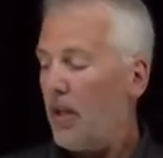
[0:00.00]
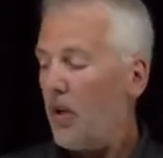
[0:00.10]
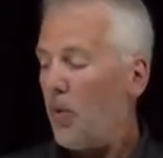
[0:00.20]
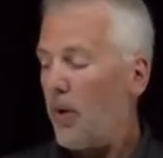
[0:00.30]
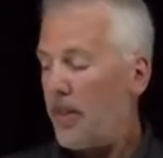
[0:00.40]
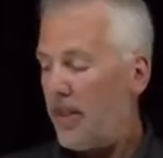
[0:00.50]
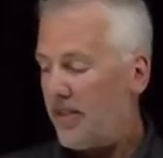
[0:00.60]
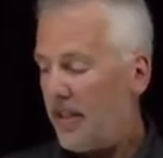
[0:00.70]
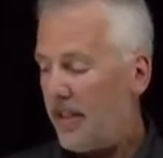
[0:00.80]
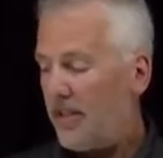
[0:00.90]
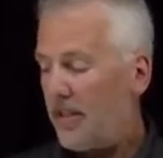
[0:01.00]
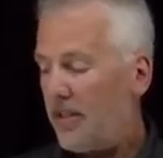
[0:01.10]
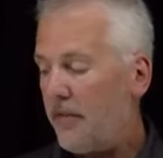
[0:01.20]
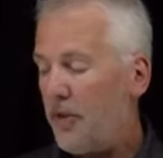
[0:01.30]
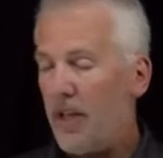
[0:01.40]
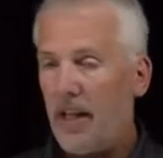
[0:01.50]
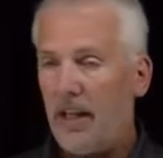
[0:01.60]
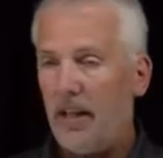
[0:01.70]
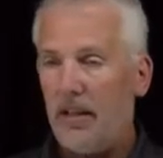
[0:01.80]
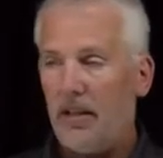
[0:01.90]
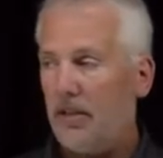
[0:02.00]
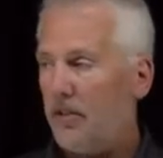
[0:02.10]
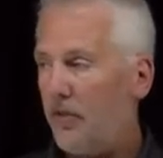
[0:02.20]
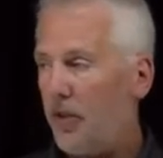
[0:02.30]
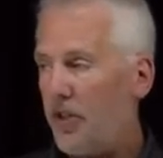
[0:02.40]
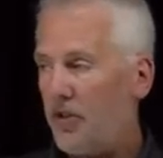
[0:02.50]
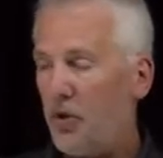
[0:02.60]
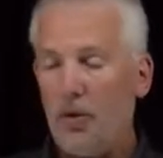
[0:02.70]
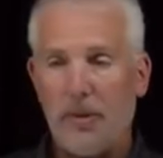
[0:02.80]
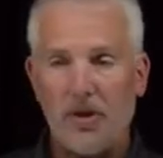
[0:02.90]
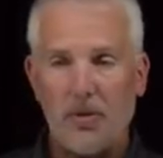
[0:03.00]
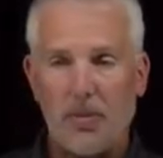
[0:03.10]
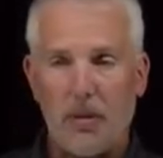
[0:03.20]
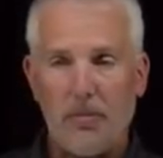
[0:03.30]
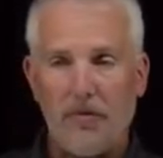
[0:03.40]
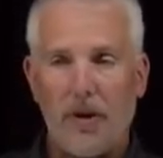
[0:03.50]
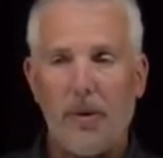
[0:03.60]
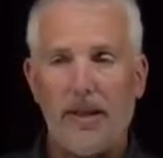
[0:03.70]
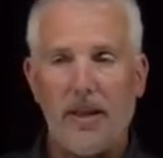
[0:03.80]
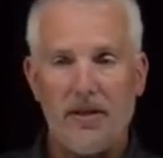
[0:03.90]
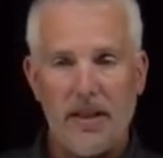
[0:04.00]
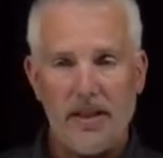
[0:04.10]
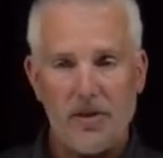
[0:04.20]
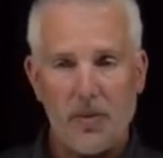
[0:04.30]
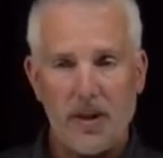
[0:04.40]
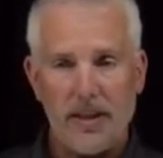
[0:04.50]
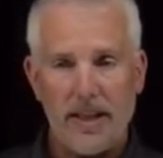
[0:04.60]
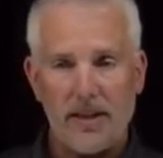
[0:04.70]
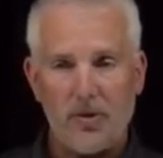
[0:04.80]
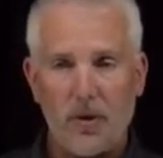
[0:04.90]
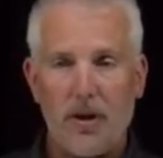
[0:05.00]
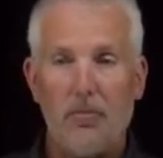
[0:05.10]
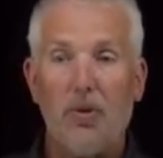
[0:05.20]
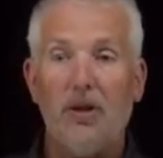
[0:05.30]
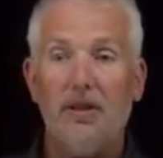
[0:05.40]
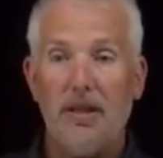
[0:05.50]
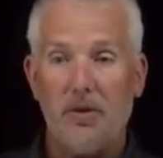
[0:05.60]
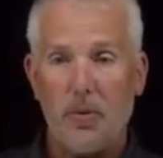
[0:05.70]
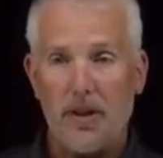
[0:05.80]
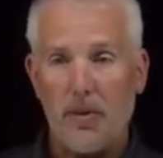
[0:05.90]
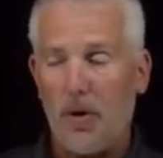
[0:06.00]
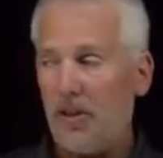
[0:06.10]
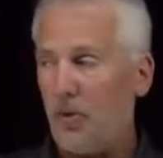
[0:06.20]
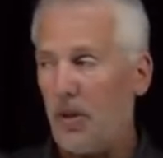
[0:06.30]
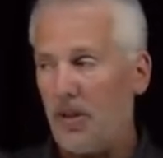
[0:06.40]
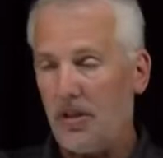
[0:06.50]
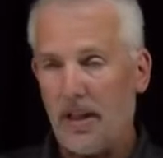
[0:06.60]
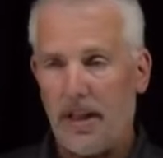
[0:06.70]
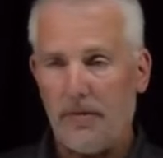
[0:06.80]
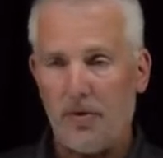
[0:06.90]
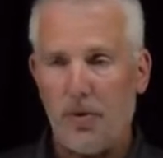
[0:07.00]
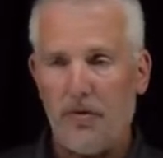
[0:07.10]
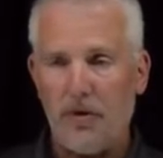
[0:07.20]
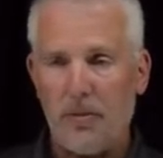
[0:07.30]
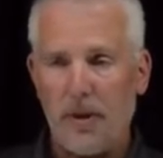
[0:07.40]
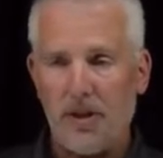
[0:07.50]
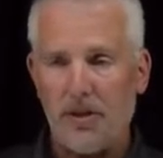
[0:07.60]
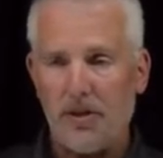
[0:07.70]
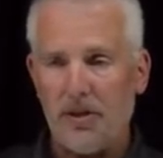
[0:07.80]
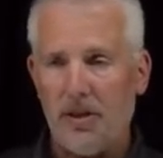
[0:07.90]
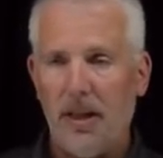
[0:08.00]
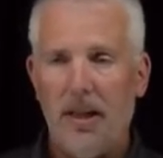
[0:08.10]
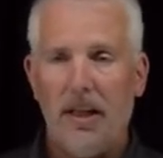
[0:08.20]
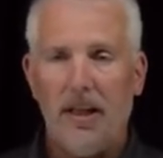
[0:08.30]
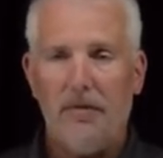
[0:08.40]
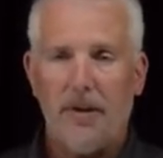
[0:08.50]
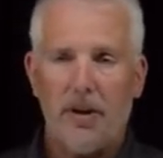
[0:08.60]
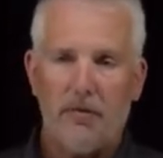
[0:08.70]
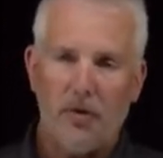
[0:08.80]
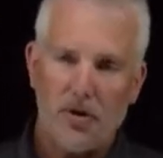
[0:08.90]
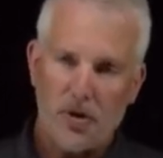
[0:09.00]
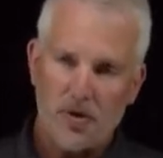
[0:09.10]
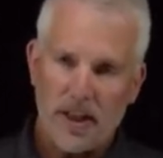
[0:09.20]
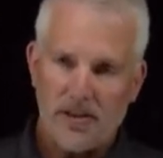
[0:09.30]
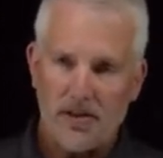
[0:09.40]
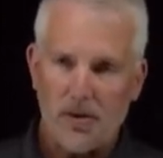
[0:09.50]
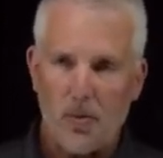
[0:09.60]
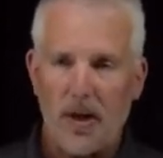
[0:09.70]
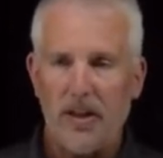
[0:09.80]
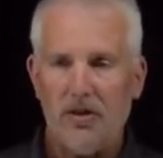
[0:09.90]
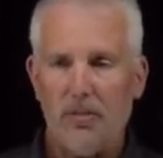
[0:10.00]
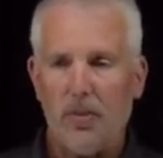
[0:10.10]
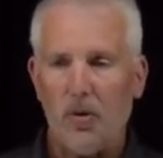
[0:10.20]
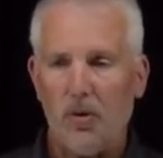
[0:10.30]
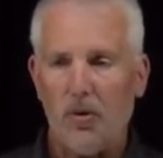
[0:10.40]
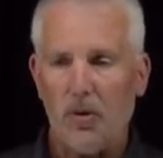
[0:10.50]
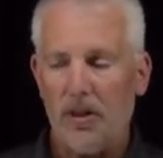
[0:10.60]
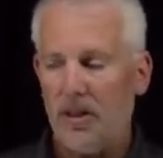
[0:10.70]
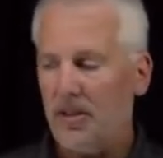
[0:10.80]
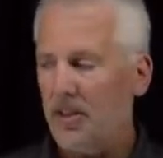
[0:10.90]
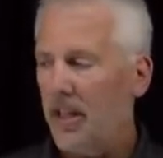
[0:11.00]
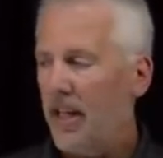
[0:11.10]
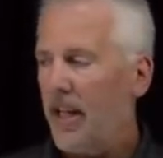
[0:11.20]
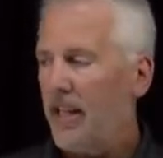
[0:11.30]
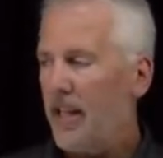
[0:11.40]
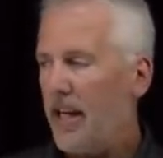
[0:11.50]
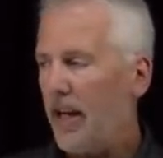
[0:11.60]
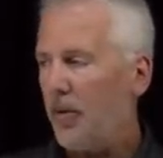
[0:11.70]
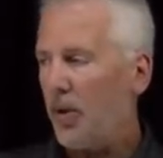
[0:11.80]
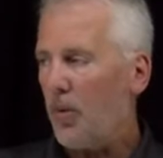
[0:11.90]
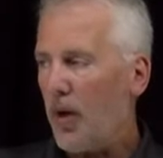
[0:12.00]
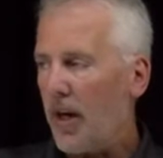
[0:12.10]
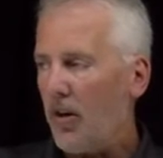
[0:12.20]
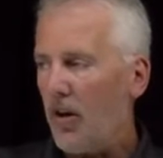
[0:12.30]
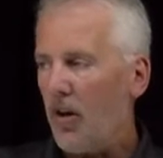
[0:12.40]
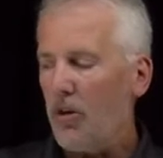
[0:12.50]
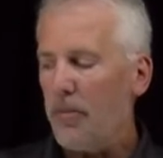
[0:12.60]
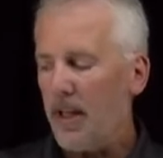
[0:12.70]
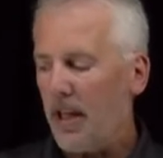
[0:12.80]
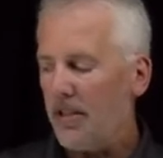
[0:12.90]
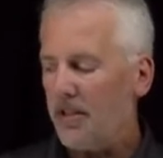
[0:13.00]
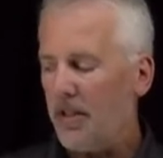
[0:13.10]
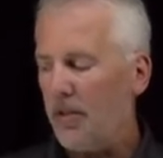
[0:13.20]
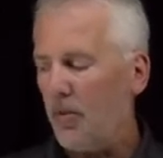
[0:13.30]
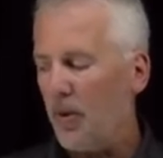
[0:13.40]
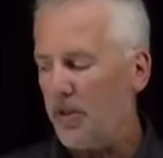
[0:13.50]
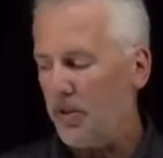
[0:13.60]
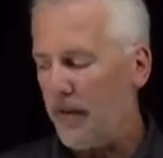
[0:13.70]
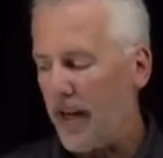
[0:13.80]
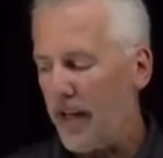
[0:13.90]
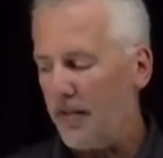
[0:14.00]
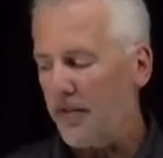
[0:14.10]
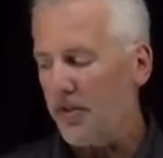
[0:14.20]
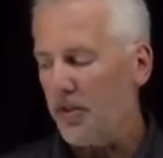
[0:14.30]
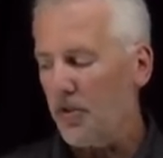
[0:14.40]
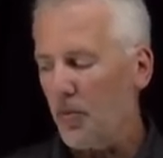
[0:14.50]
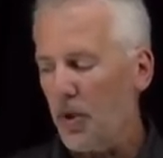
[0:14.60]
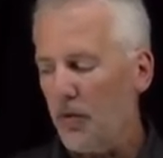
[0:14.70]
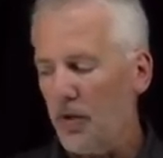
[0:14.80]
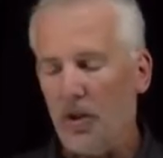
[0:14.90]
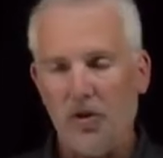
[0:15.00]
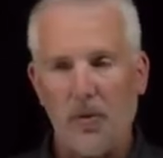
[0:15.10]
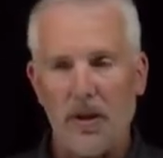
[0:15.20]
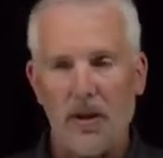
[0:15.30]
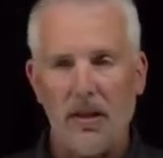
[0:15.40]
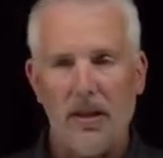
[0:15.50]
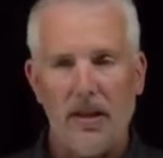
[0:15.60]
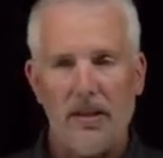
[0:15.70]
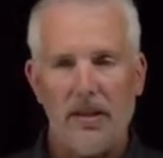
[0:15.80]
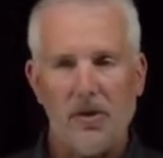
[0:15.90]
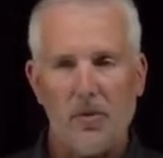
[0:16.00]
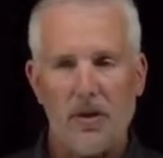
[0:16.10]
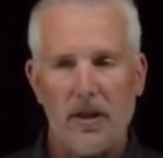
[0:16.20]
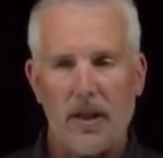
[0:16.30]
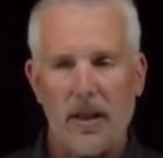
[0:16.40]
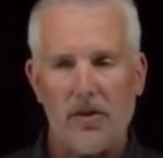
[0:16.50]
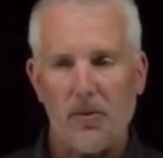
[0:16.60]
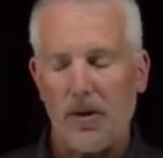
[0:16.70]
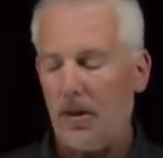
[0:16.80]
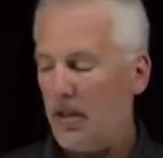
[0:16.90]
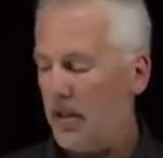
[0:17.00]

what this is is if you take for this two-dimensional problem, if I write down d squared dx squared plus d squared dy squared, because I have two different dimensions, if I convert those x's and y's to polar coordinates, and then I require r to be constant, what survives is just 1 over r squared d squared d theta squared.